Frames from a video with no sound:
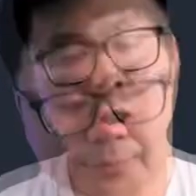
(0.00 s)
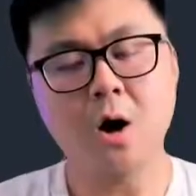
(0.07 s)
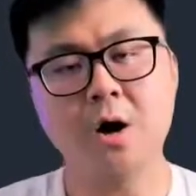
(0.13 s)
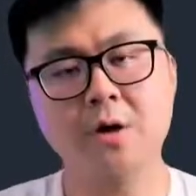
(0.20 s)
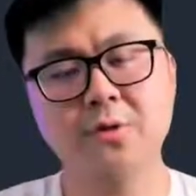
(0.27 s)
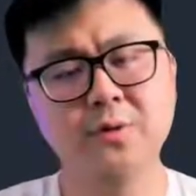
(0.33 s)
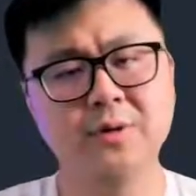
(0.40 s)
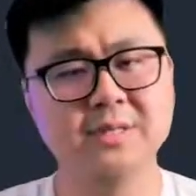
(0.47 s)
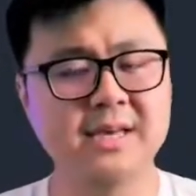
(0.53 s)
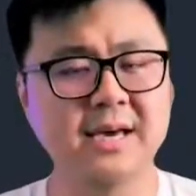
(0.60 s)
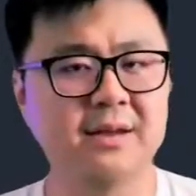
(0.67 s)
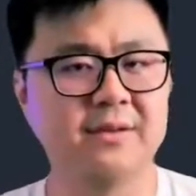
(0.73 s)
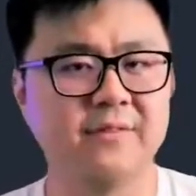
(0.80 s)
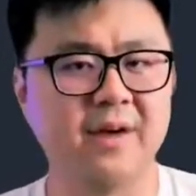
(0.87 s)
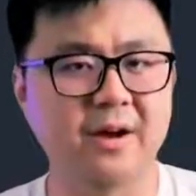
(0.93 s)
On to the
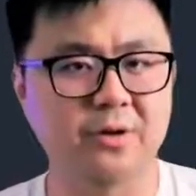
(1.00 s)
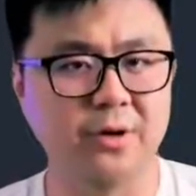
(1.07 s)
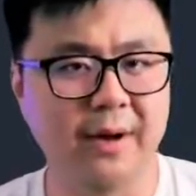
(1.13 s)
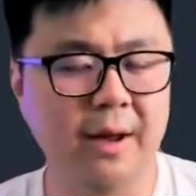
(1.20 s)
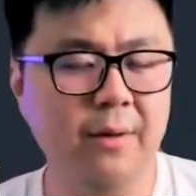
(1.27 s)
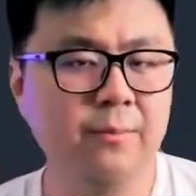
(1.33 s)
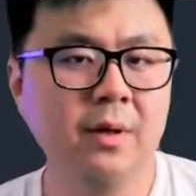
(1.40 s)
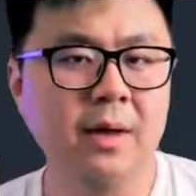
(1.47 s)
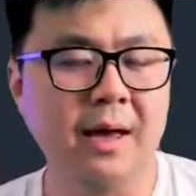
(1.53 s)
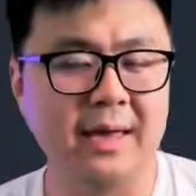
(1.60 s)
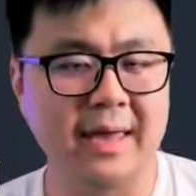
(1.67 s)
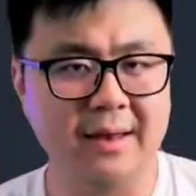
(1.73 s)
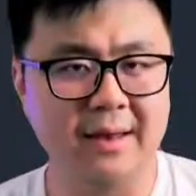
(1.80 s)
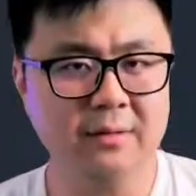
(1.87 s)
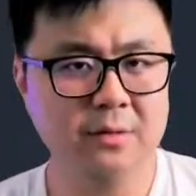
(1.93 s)
second vector now.
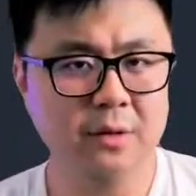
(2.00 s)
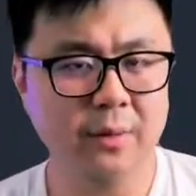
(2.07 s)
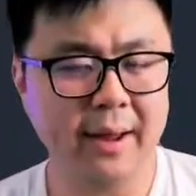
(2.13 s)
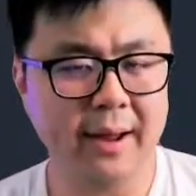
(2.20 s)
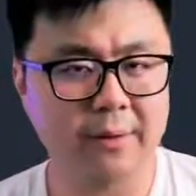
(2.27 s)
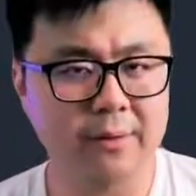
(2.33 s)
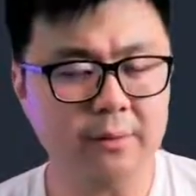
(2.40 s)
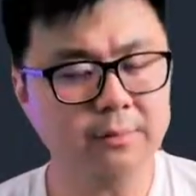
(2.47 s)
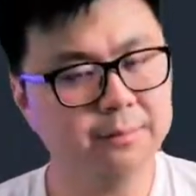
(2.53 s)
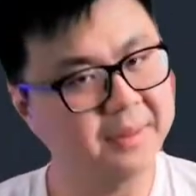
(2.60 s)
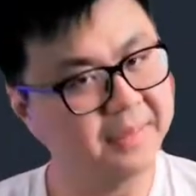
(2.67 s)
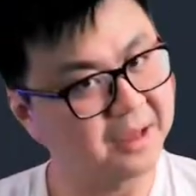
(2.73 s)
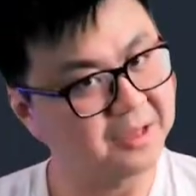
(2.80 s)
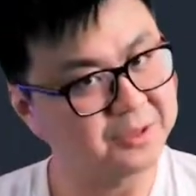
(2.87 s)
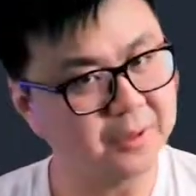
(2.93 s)
Again, no arrow,
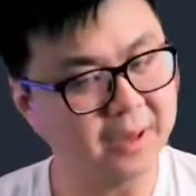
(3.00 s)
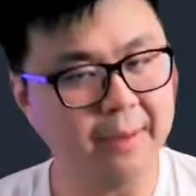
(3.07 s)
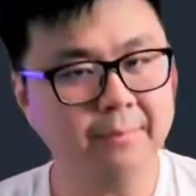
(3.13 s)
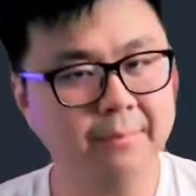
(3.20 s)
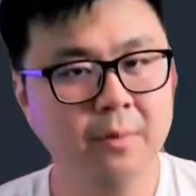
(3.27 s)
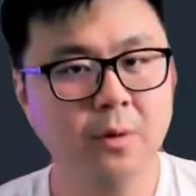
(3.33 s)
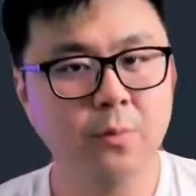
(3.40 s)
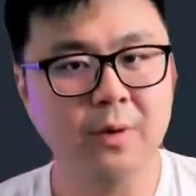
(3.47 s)
but that's okay.